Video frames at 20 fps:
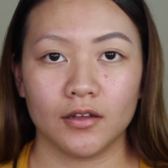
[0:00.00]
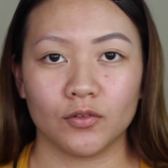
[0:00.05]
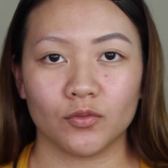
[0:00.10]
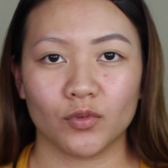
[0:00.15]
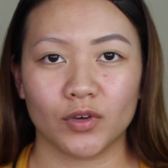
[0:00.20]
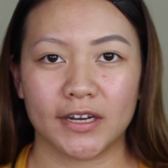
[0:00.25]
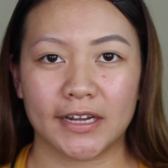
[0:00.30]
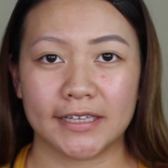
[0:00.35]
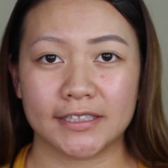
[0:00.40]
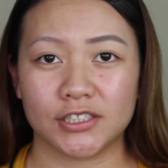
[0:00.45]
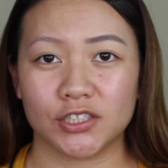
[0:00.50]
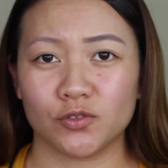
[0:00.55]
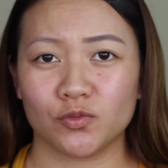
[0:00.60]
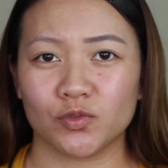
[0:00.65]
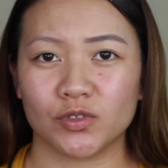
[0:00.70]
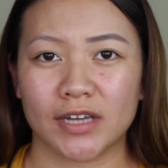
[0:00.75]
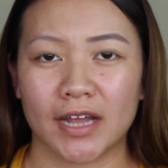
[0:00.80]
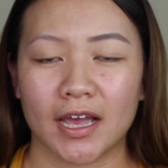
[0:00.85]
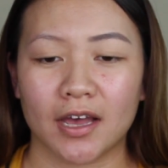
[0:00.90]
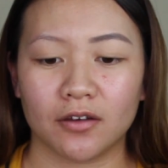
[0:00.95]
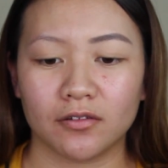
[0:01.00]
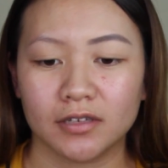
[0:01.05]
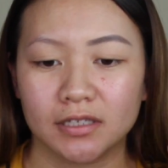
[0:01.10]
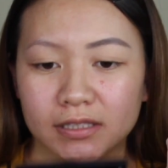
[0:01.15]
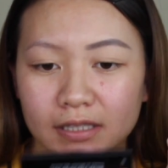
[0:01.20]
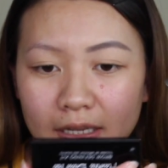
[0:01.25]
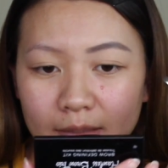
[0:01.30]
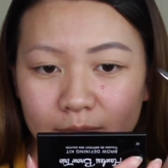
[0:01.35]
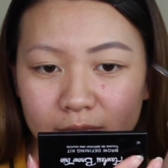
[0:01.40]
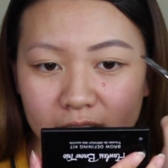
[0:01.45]
What I do now
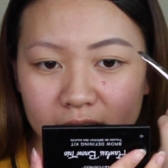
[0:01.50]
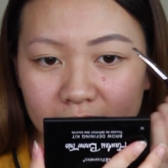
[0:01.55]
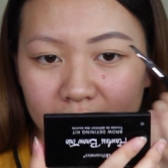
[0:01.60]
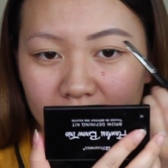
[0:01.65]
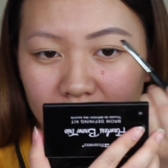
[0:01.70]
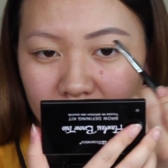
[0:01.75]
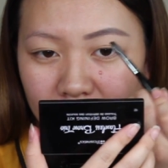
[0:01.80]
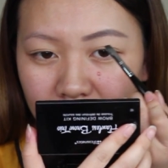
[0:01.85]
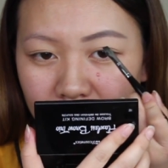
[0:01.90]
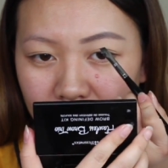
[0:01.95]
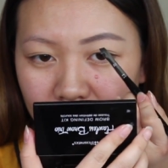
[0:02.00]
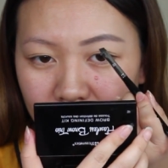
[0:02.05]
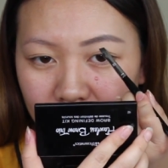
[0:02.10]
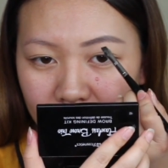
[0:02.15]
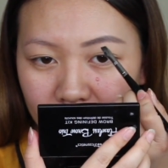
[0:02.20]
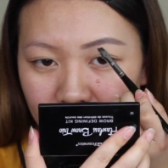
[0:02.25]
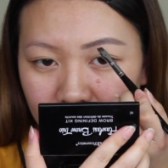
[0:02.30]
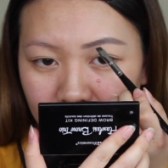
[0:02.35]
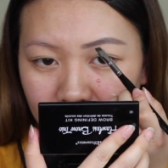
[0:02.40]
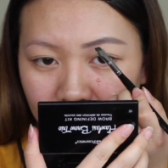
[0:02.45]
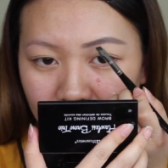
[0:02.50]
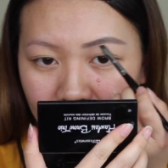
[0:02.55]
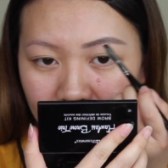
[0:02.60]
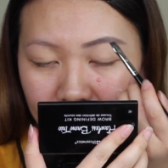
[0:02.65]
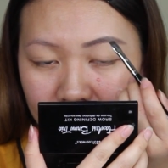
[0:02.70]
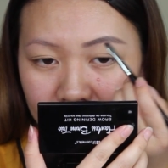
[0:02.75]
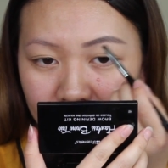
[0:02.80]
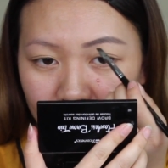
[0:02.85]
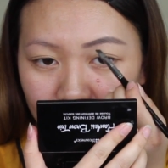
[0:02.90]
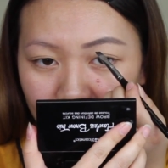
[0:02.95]
is I'm just going to
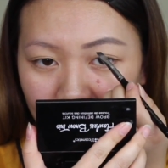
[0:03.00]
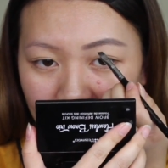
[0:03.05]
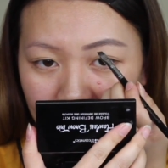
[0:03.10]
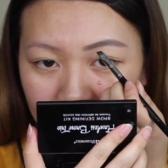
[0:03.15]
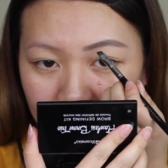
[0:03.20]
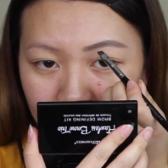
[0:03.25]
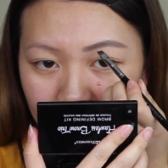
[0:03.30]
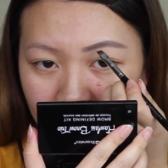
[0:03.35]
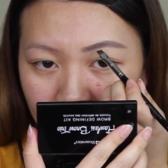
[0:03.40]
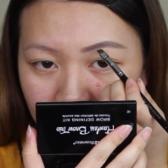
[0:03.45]
line the bottom